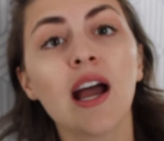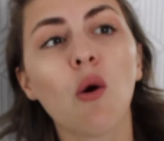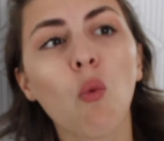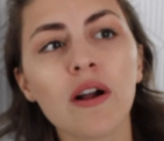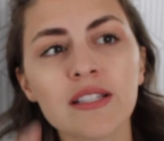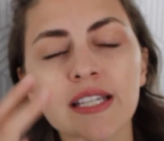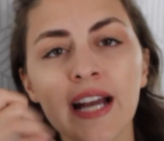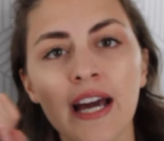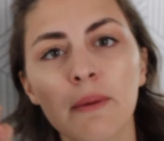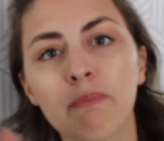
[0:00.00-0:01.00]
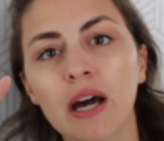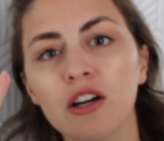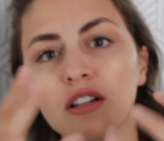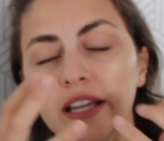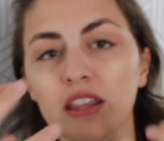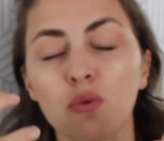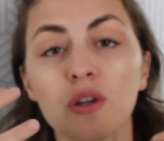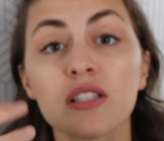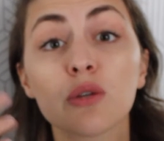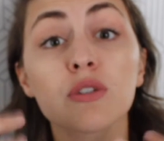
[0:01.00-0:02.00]
And once he had a better,
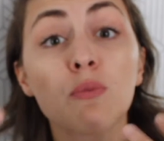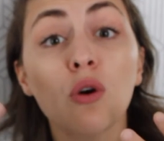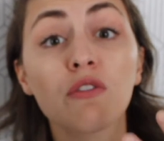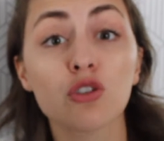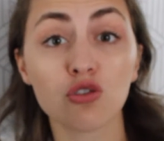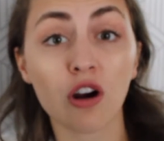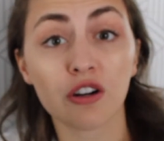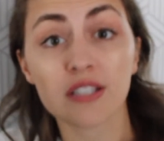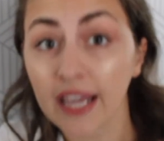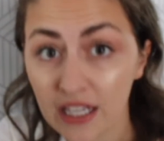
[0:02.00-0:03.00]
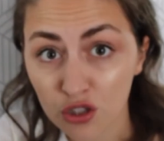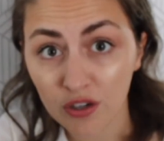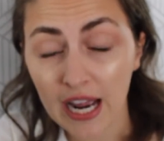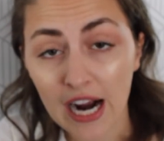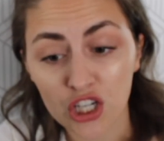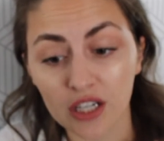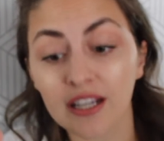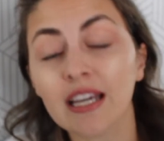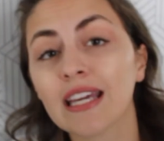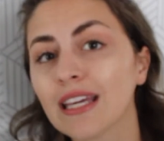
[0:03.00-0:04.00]
once there was more of a stronger taste reaction,
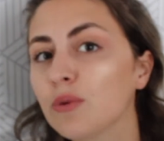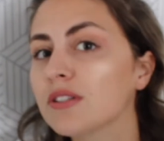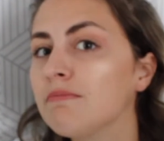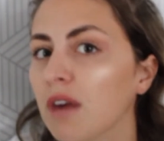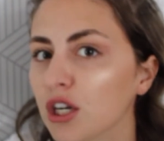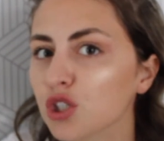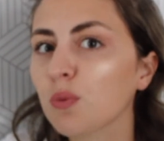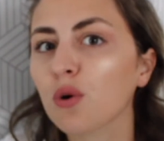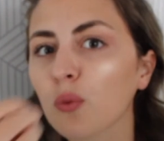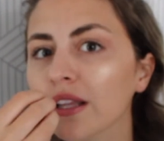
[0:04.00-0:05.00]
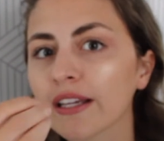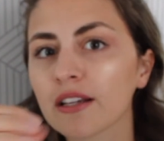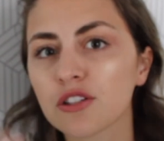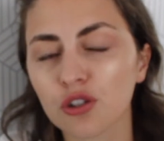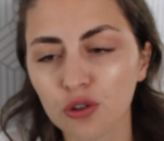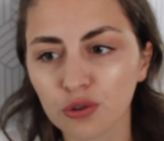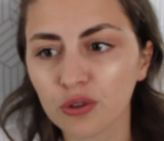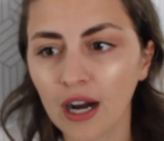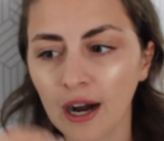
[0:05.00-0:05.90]
he was much more willing to